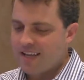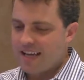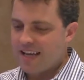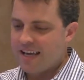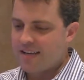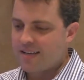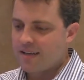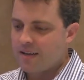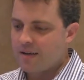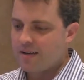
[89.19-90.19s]
And
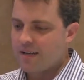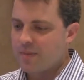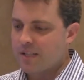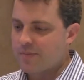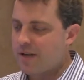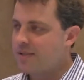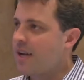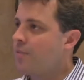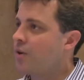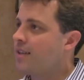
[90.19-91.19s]
in my spare
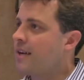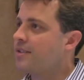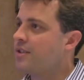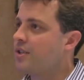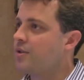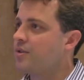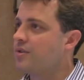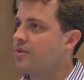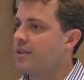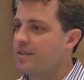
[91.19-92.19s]
time, what I like to do
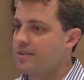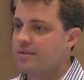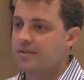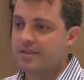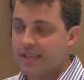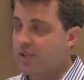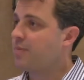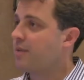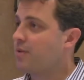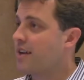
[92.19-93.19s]
is
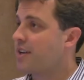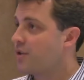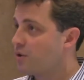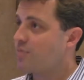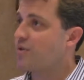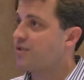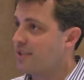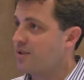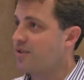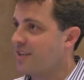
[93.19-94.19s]
teach people how to do the
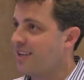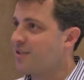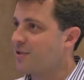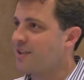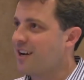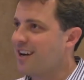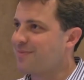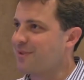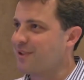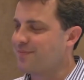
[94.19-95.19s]
procedures that I do in the
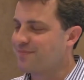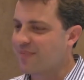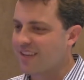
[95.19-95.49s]
hospital.